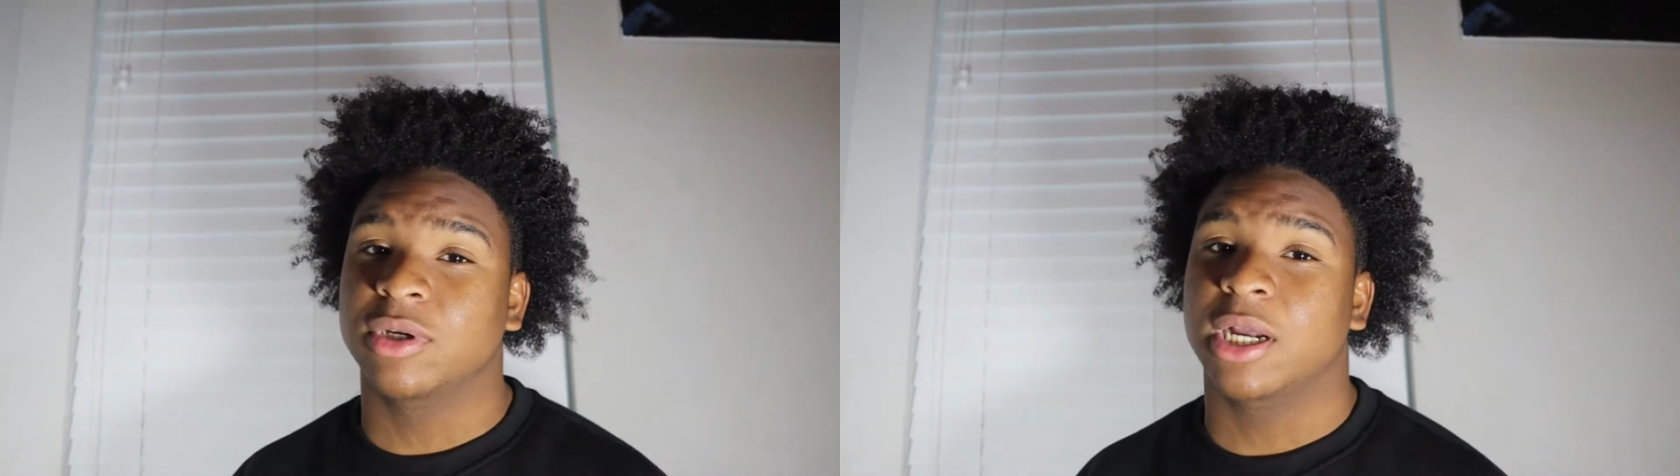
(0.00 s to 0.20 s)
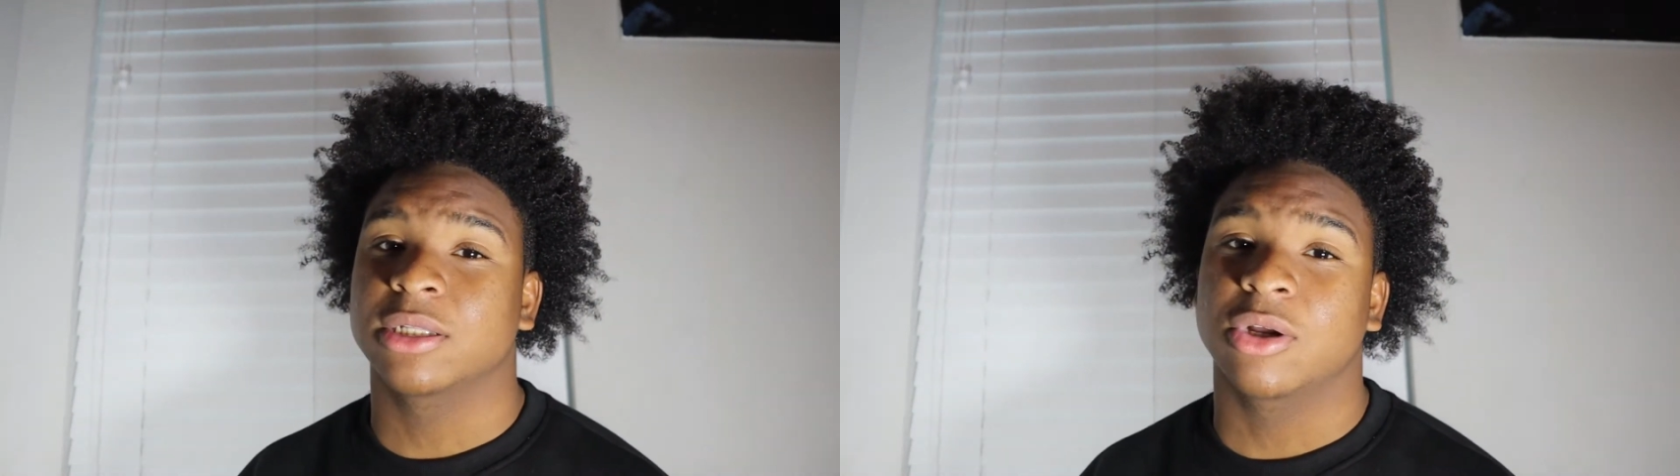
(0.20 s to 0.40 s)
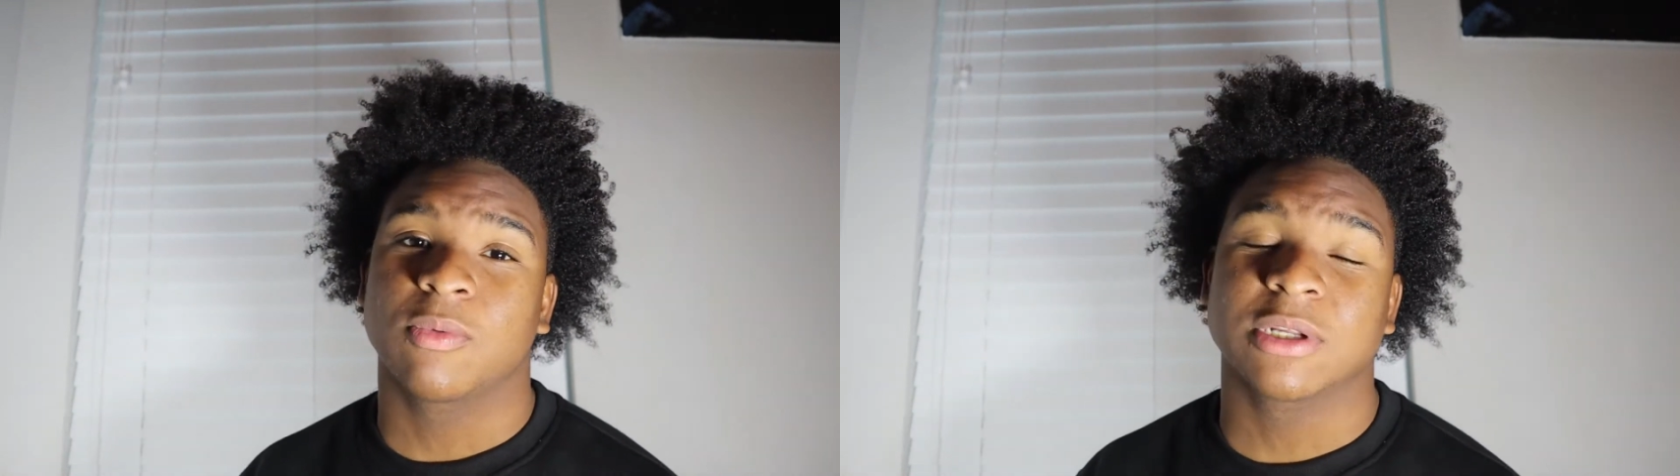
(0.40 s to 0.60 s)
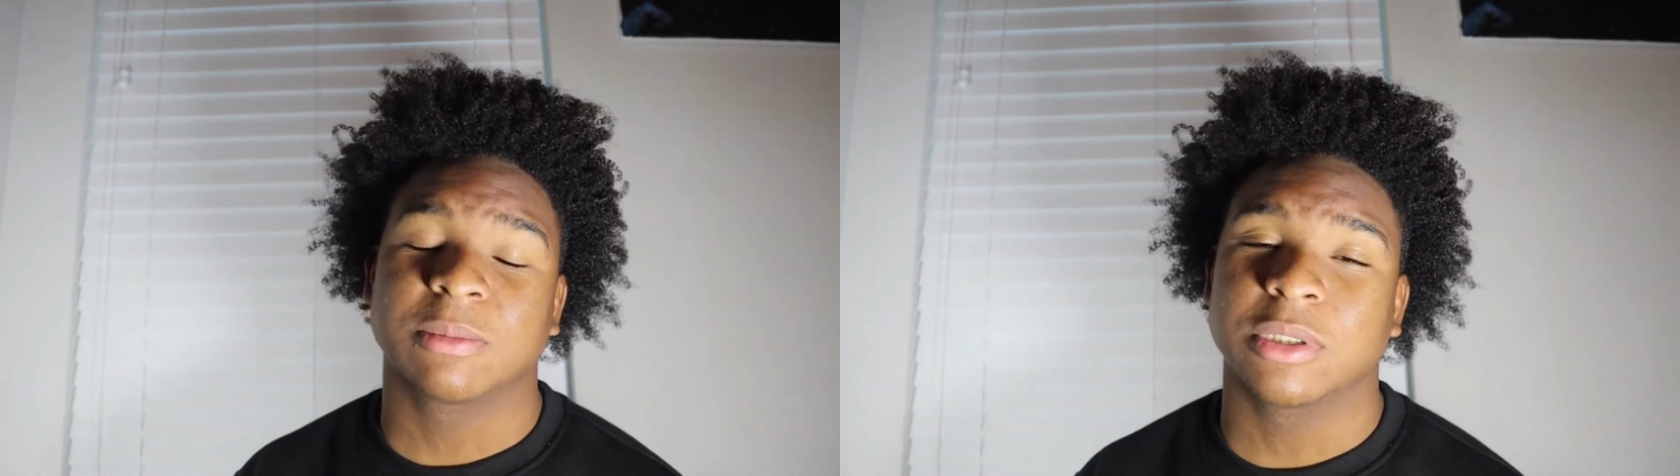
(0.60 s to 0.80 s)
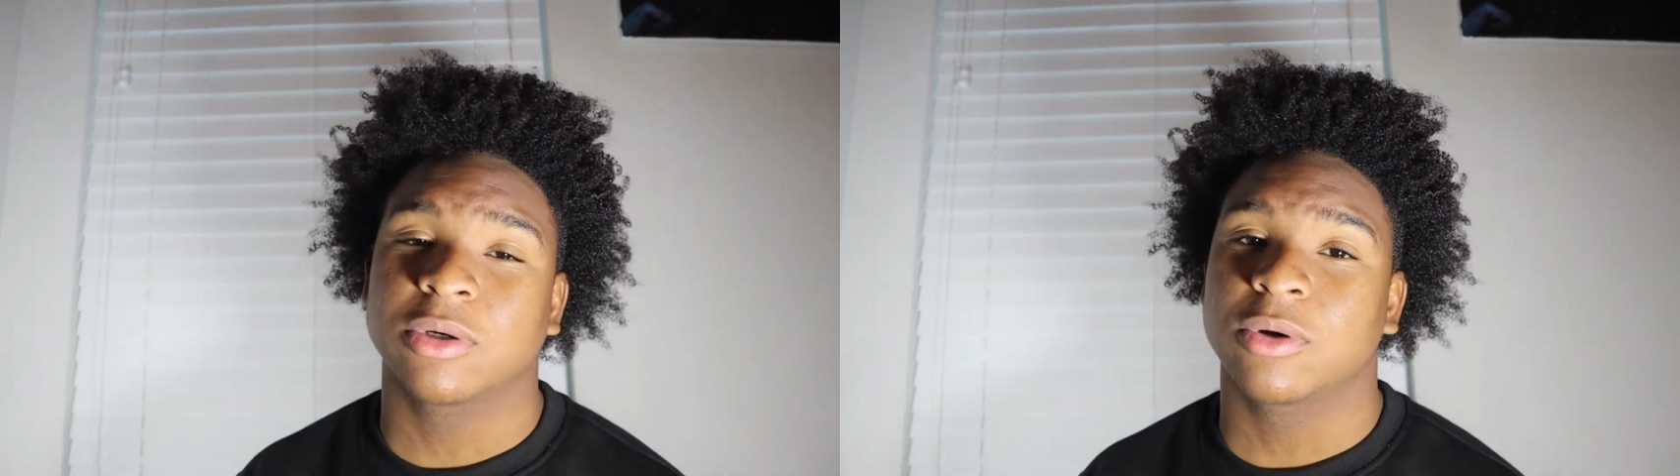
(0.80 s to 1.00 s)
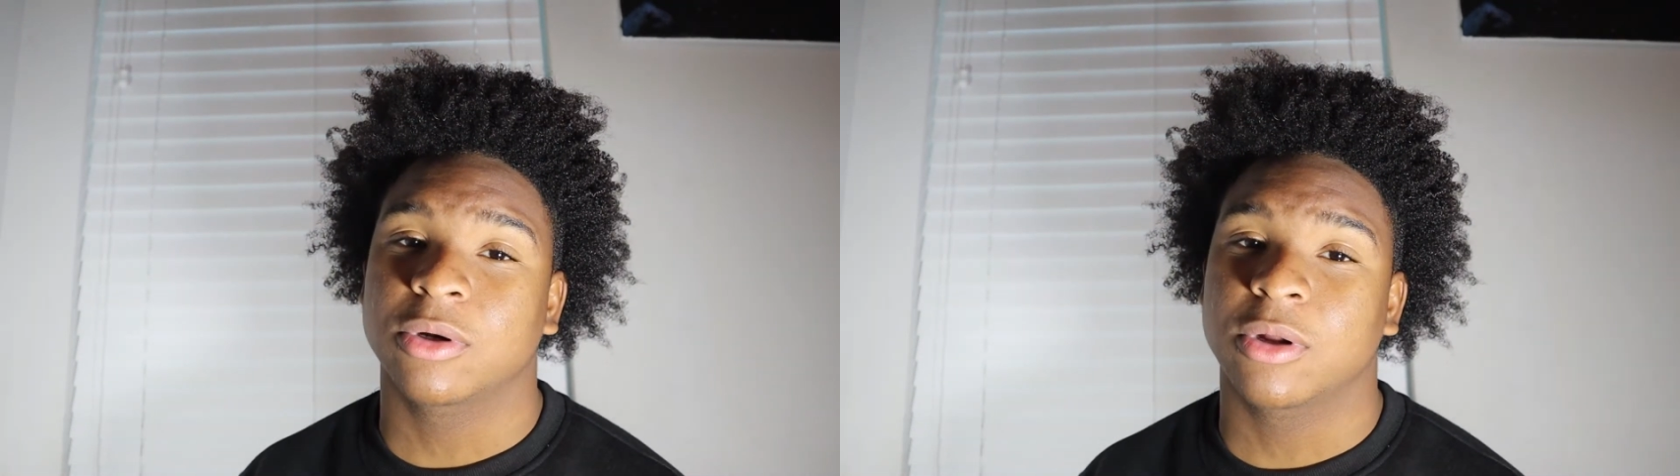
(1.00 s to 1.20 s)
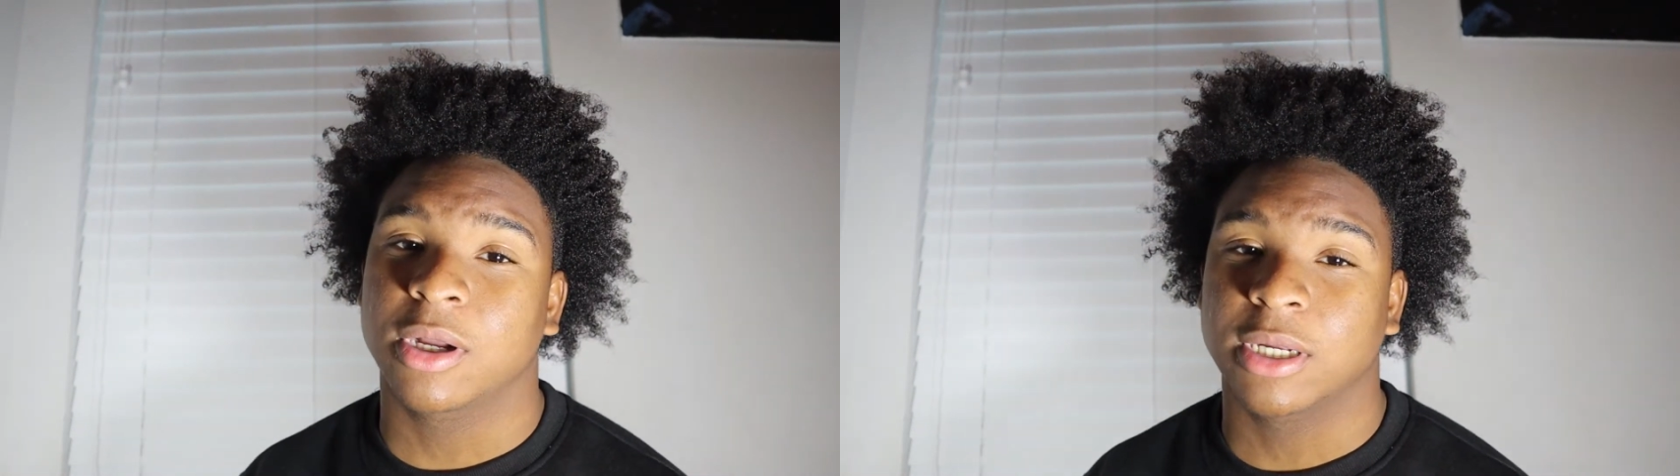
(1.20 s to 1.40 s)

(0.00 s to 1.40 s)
you guys know what's been going on,